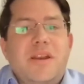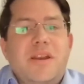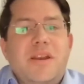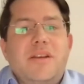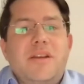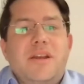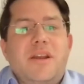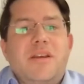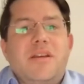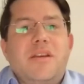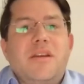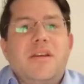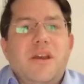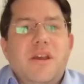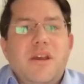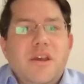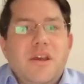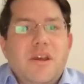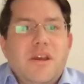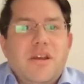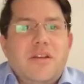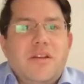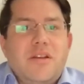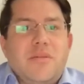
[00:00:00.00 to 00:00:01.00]
And
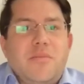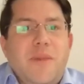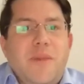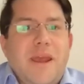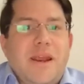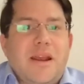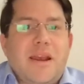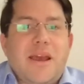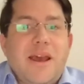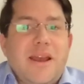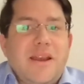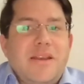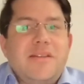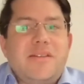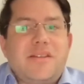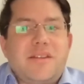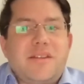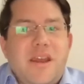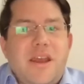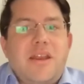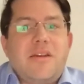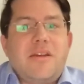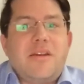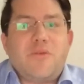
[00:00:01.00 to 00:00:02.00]
the mankind is
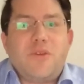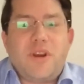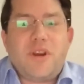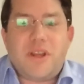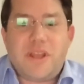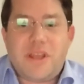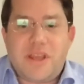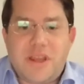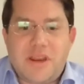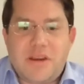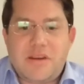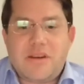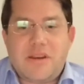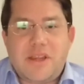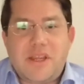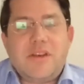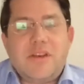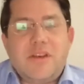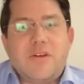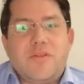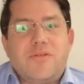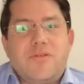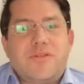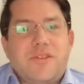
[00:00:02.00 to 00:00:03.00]
getting really in need
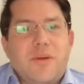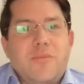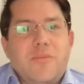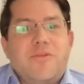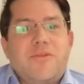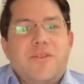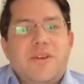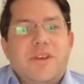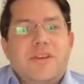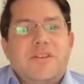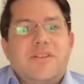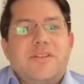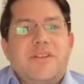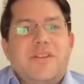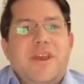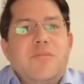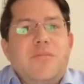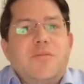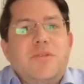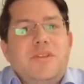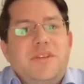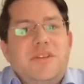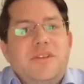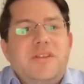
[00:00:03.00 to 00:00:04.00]
of something stable,
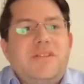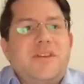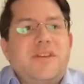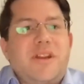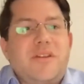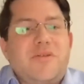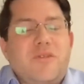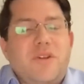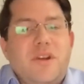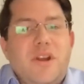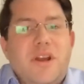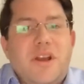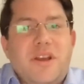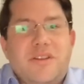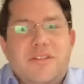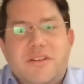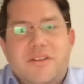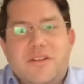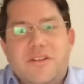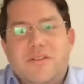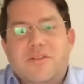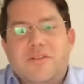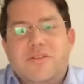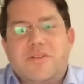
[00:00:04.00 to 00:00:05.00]
decentralized.
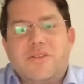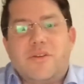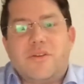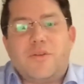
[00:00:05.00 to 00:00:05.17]
And so